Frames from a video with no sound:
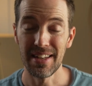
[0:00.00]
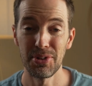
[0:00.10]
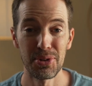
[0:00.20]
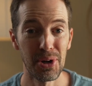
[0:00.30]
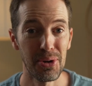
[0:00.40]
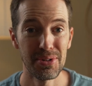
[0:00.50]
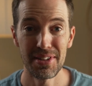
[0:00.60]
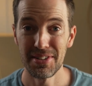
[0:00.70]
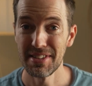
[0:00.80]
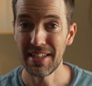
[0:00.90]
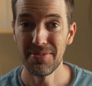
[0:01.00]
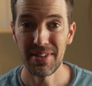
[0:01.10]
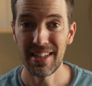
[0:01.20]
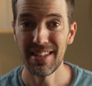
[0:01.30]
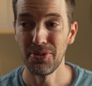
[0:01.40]
If you go to the
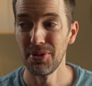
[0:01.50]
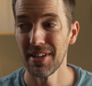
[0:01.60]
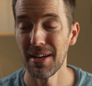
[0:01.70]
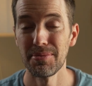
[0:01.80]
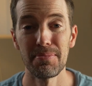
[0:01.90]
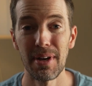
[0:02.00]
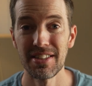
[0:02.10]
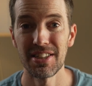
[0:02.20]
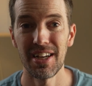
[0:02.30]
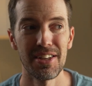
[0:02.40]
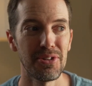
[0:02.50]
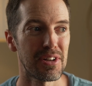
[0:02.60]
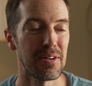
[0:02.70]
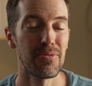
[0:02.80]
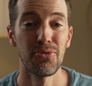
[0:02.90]
DMV, you look up dementia, you
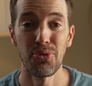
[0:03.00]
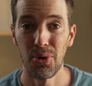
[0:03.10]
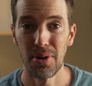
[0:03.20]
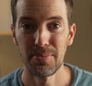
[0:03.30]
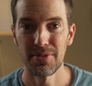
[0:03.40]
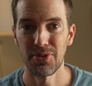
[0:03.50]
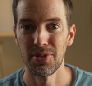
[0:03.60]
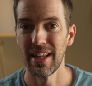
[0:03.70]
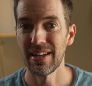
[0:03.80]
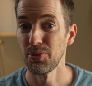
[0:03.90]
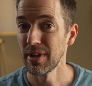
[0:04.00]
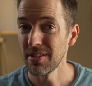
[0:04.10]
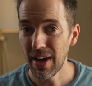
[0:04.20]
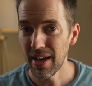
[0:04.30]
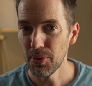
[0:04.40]
look up forms for like
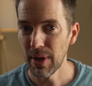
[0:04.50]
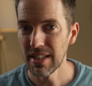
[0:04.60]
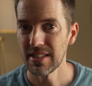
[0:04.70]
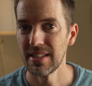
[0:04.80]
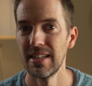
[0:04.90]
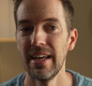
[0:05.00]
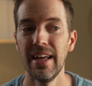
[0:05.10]
reevaluation,